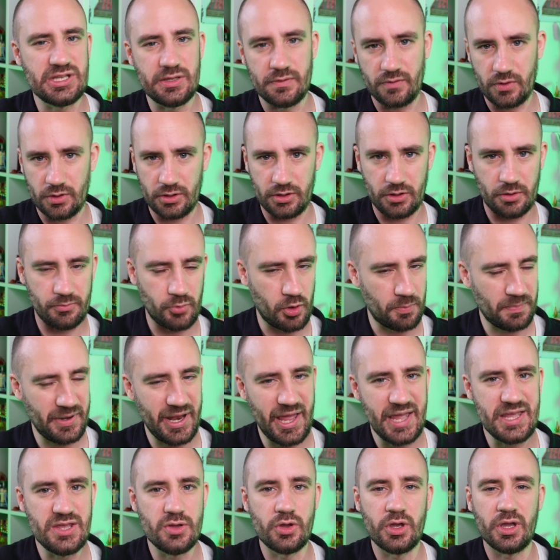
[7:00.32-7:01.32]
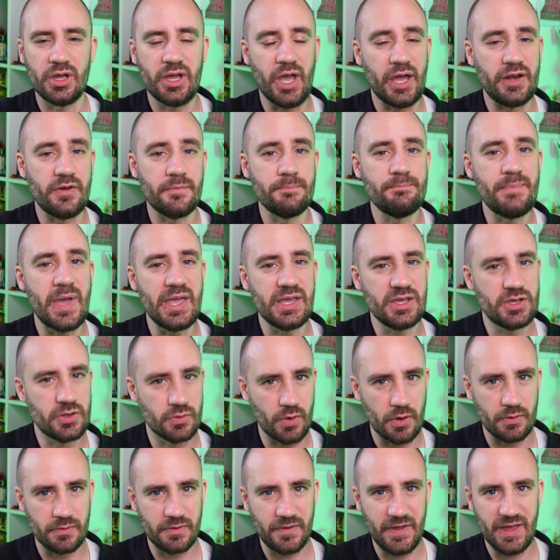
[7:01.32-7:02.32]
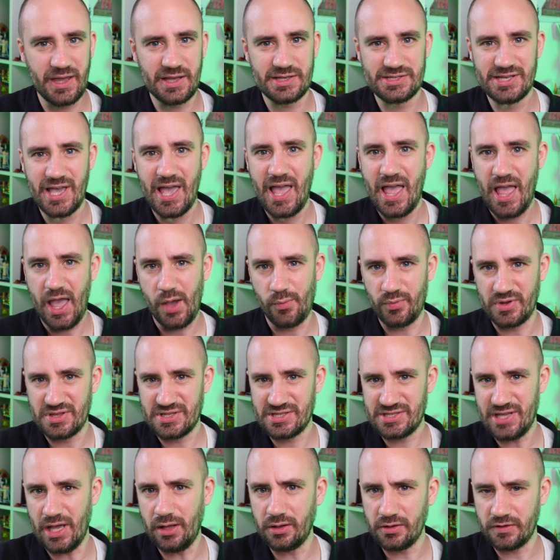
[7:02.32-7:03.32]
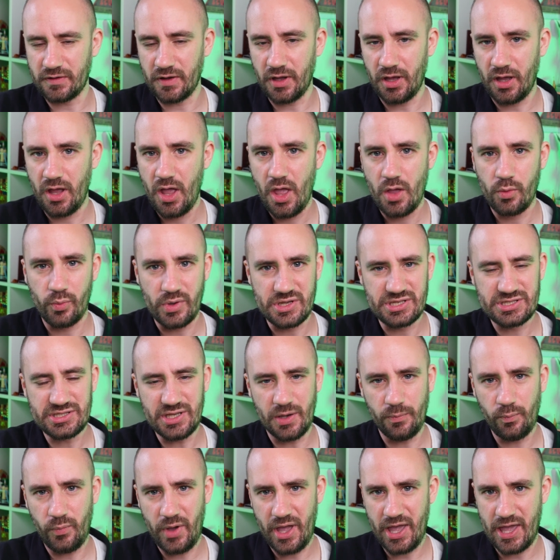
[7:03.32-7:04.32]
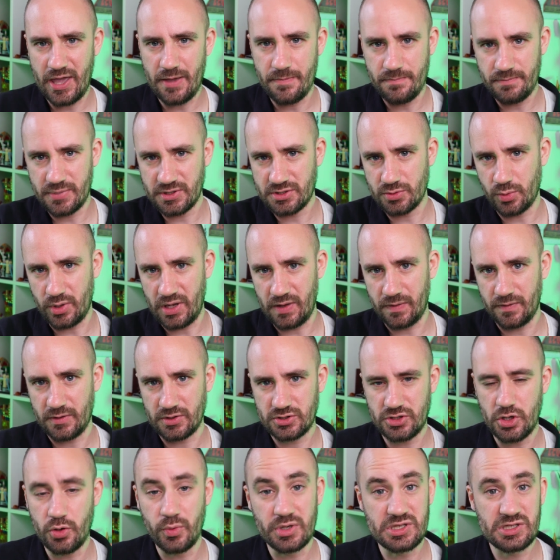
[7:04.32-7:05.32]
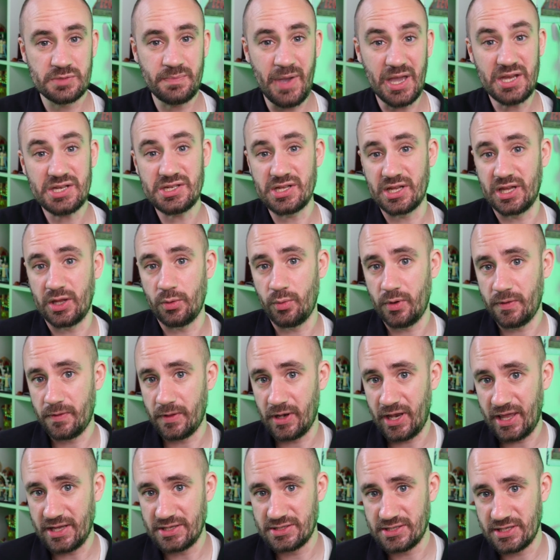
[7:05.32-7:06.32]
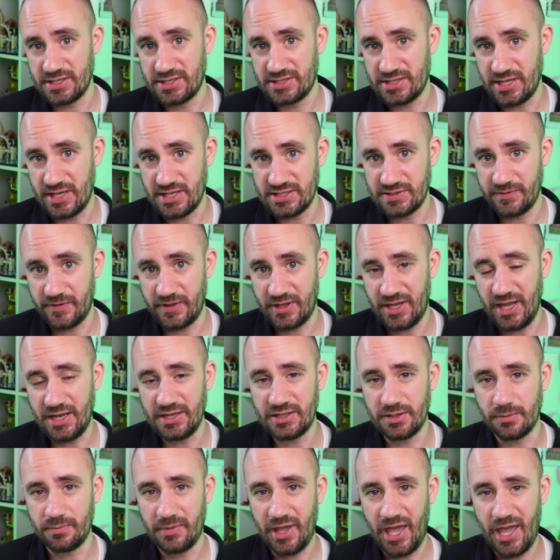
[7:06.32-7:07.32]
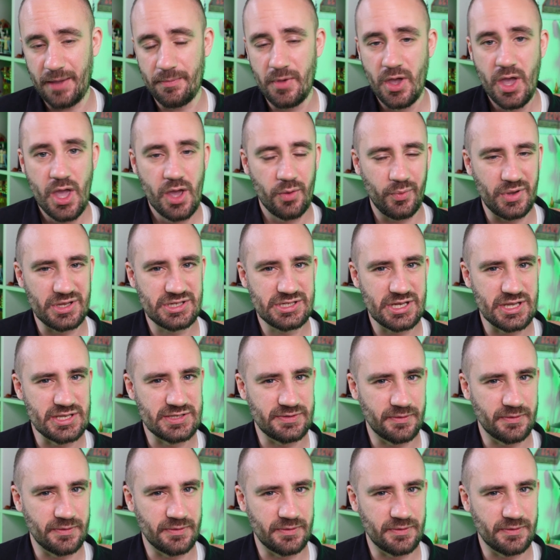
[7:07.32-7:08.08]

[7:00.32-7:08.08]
you've got a lot more play, you can kind of make your own things. And with Zelda, we're somewhere in between the two, especially with the latest Tears of the Kingdom game, which is